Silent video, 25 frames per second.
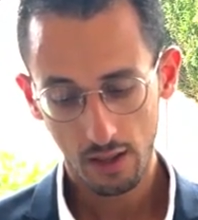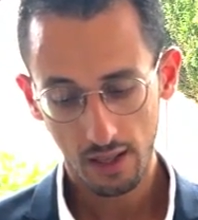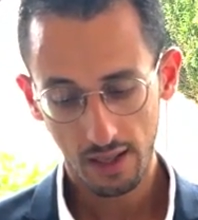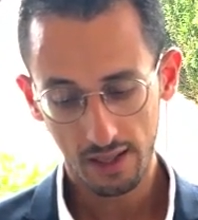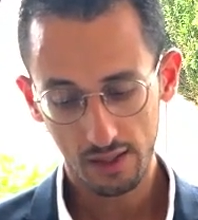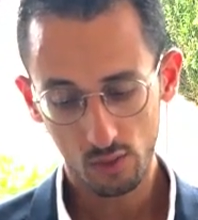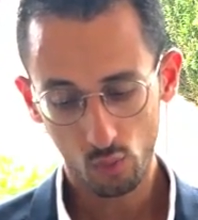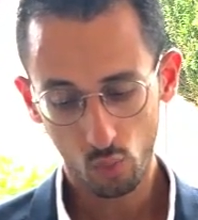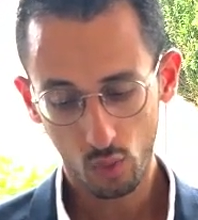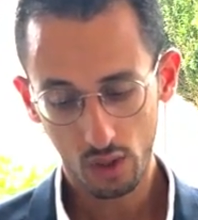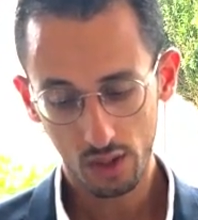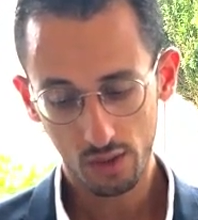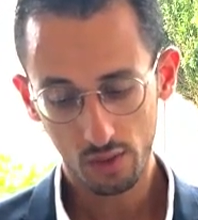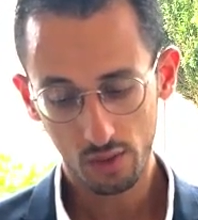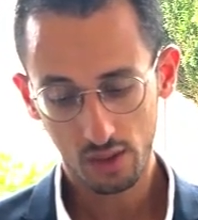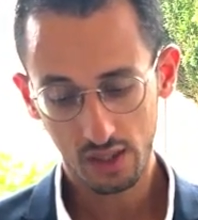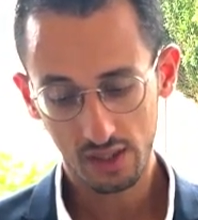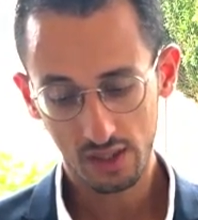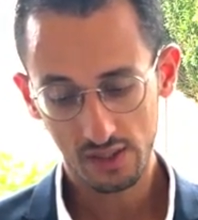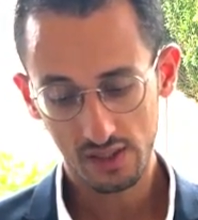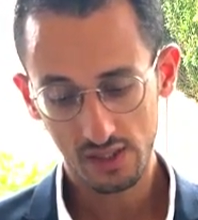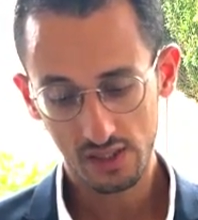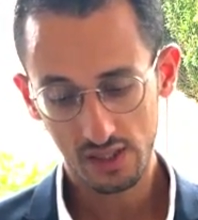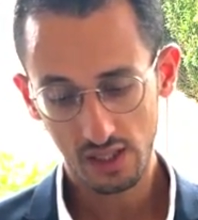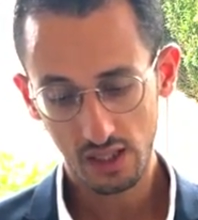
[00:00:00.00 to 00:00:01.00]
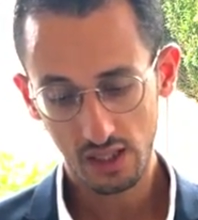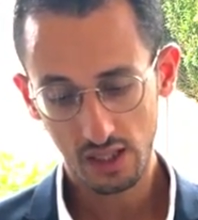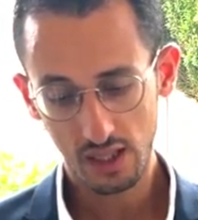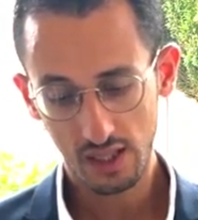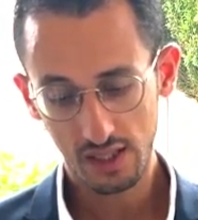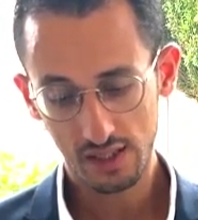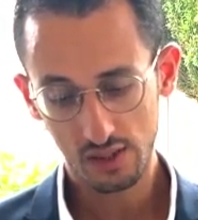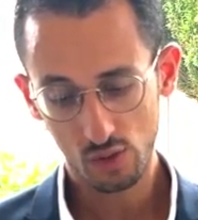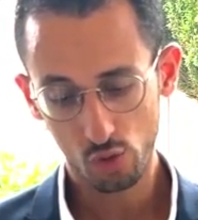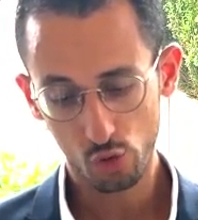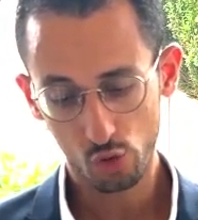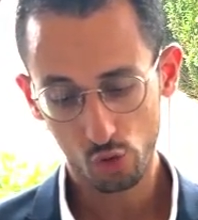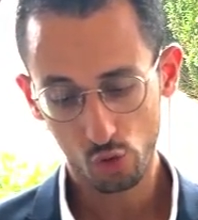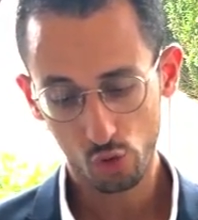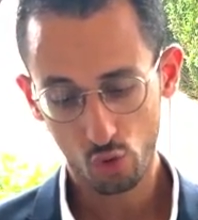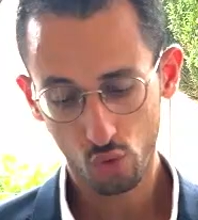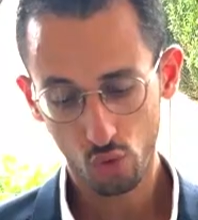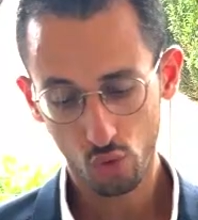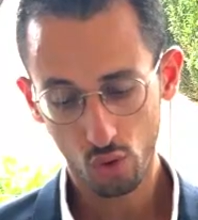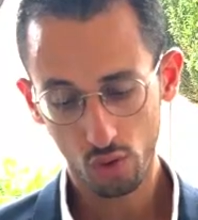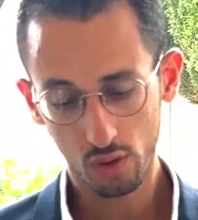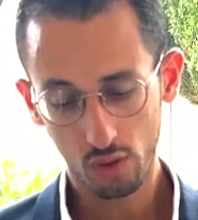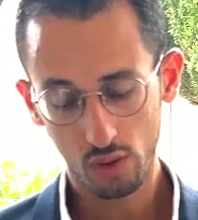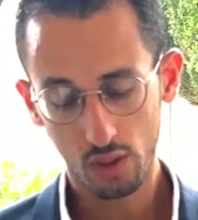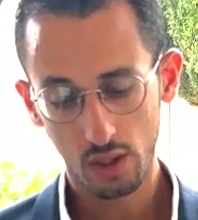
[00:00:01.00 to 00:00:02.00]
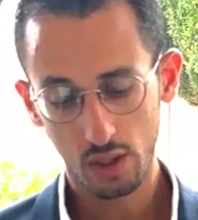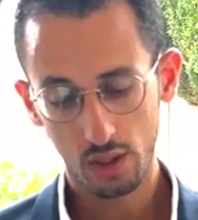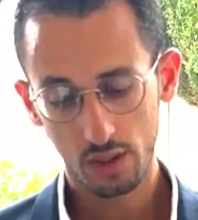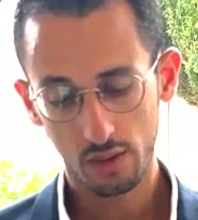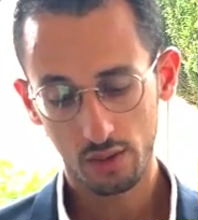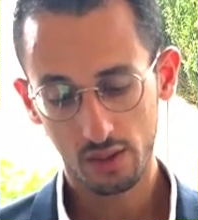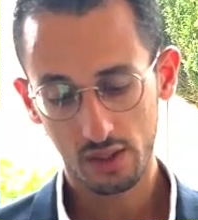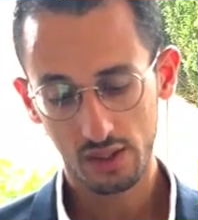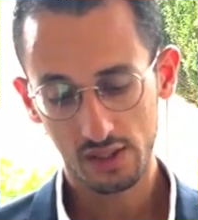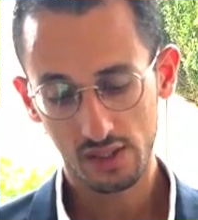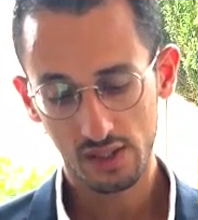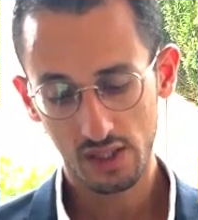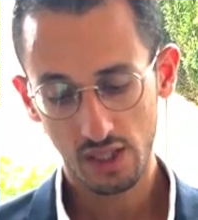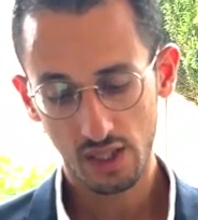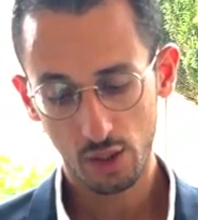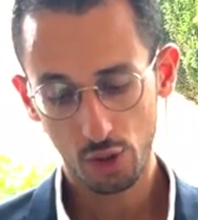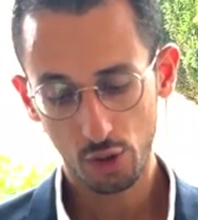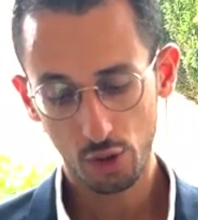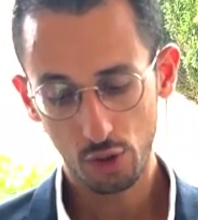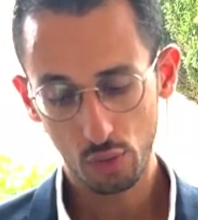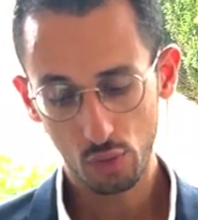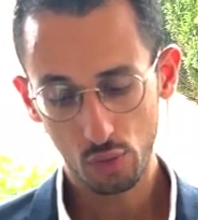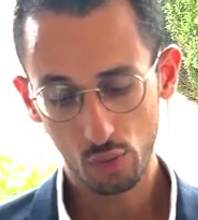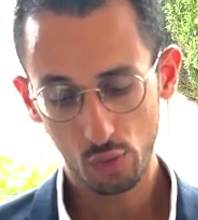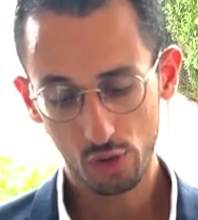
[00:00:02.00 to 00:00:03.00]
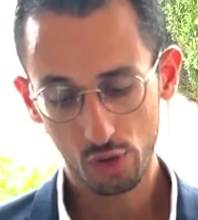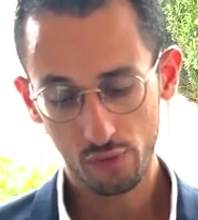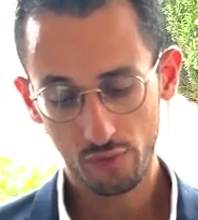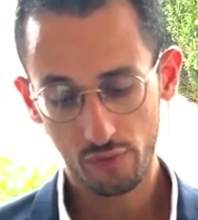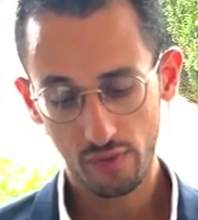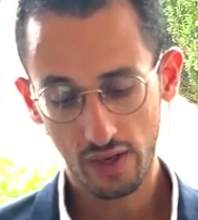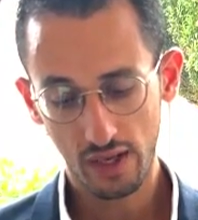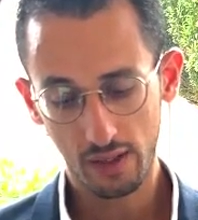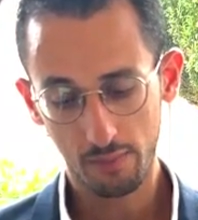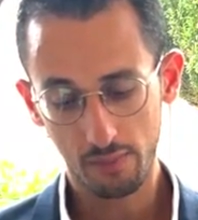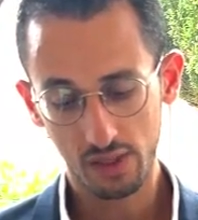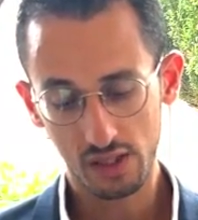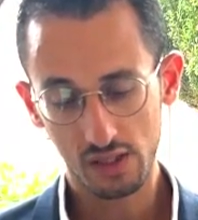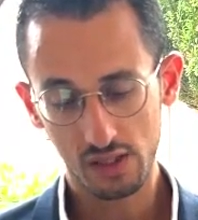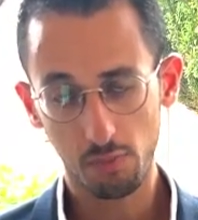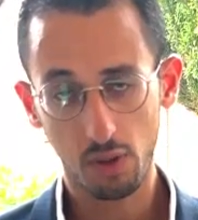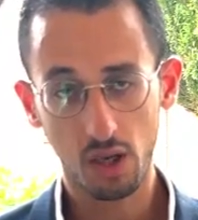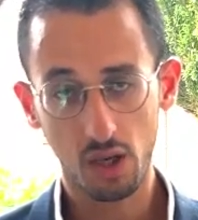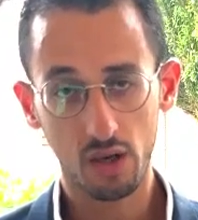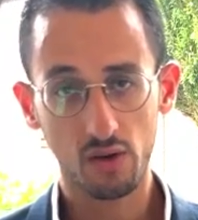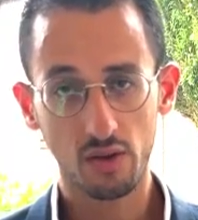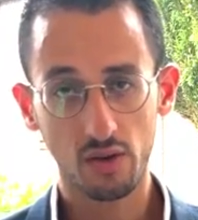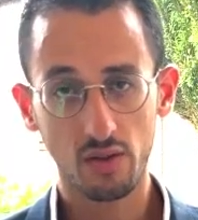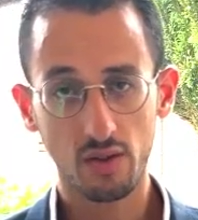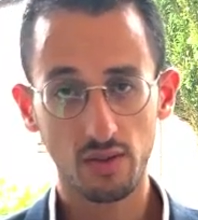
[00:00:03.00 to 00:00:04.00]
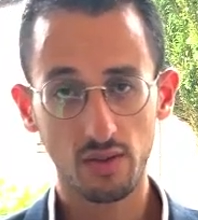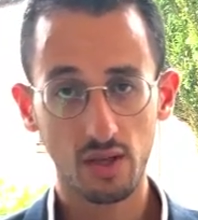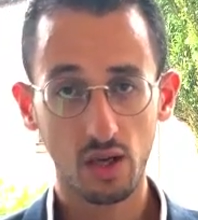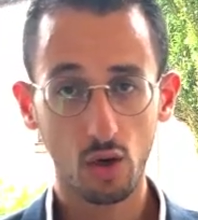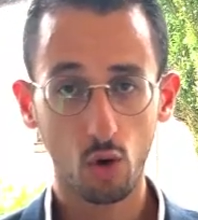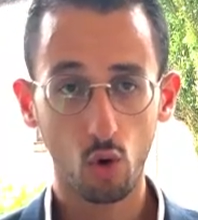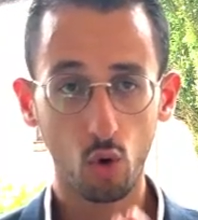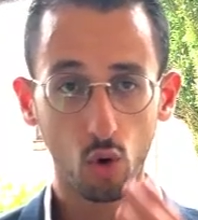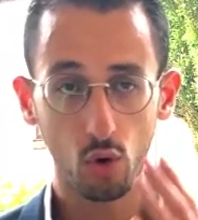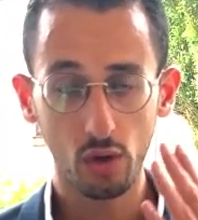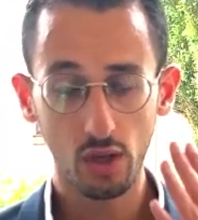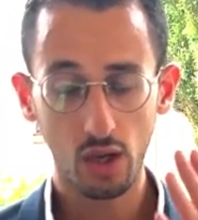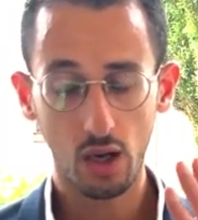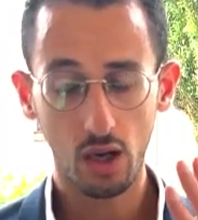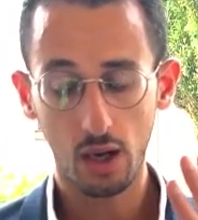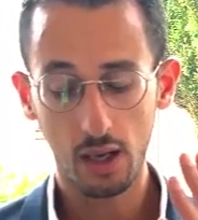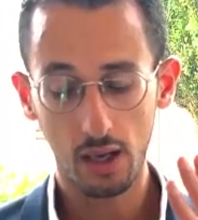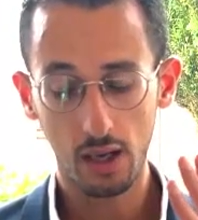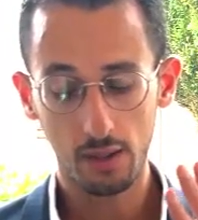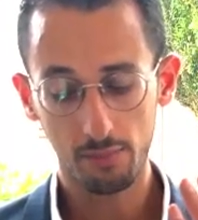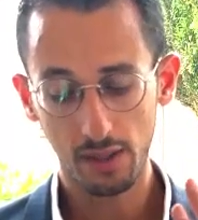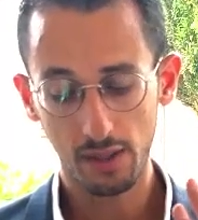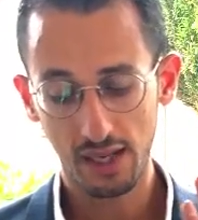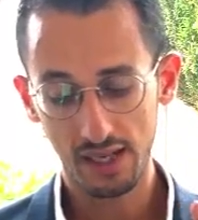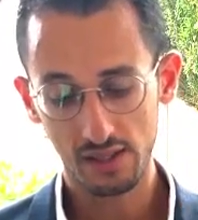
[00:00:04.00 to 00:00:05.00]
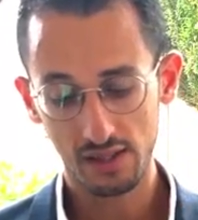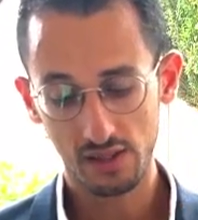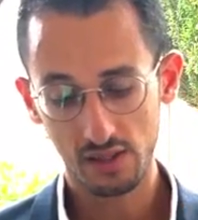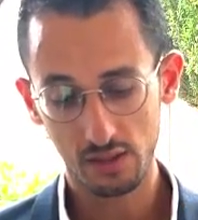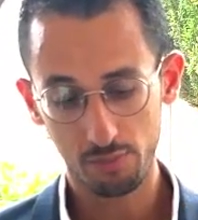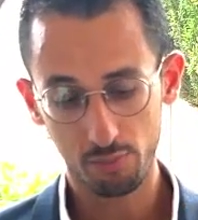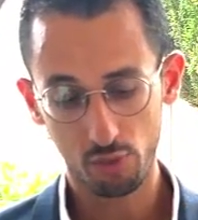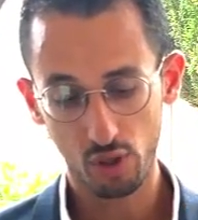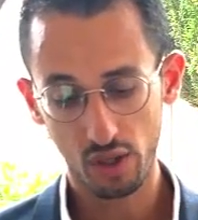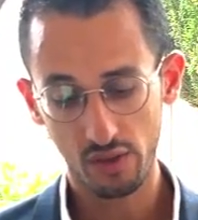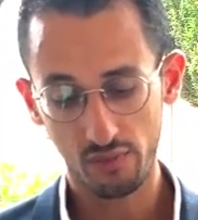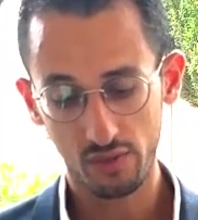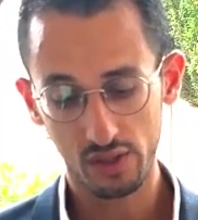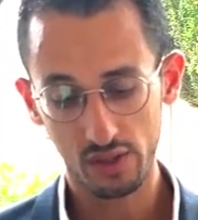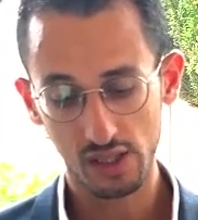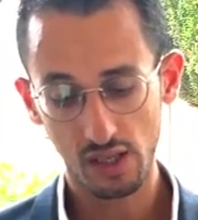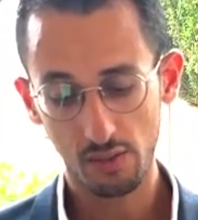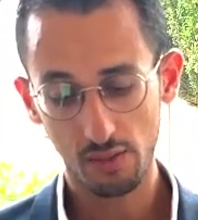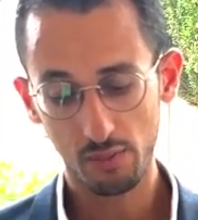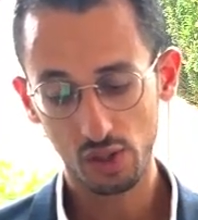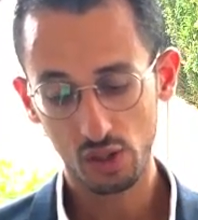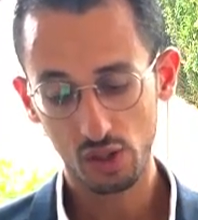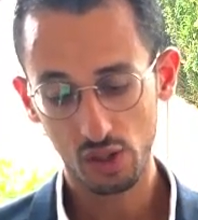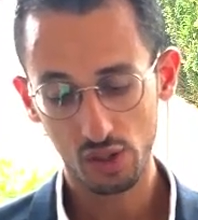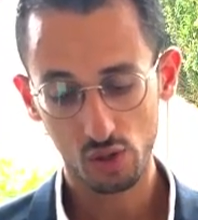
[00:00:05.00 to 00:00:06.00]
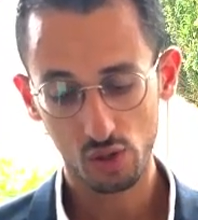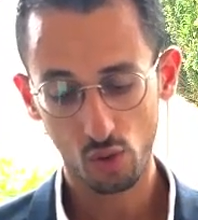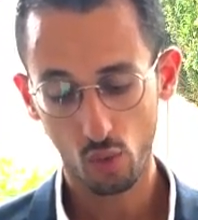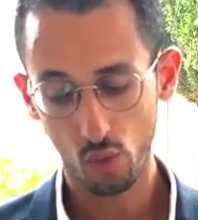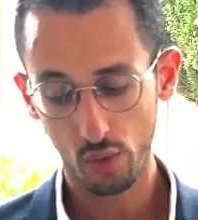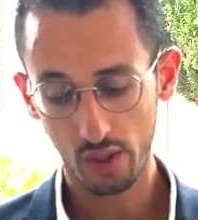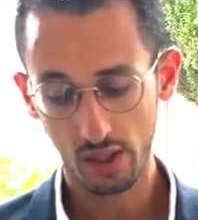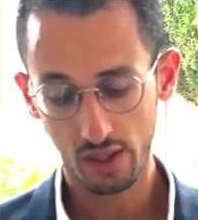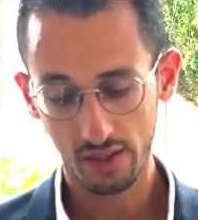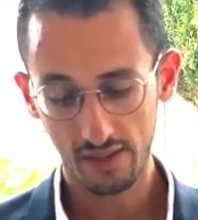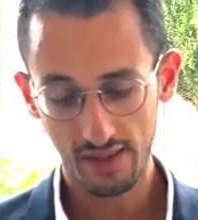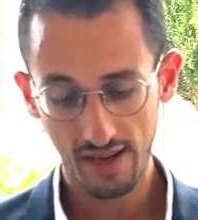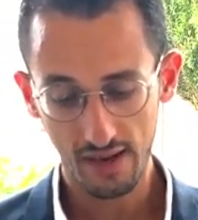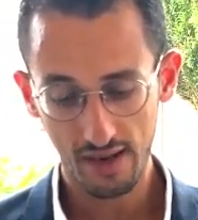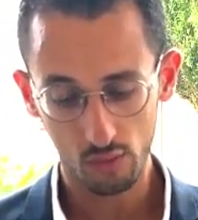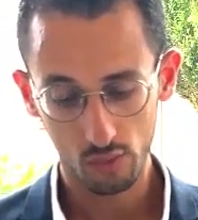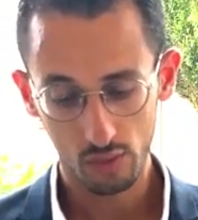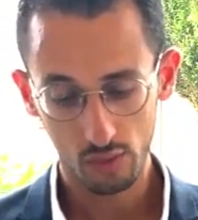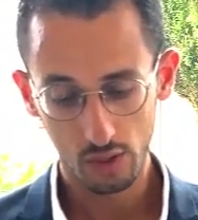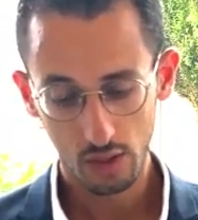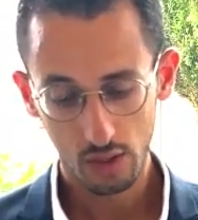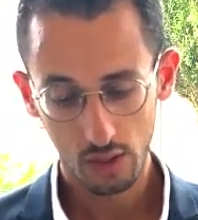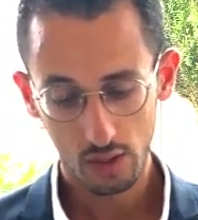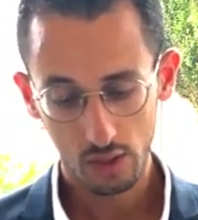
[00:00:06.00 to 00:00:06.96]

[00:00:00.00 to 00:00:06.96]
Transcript: And what you can see as you scroll, you can see a huge fragment, but rather than going up as the previous image, it's going down.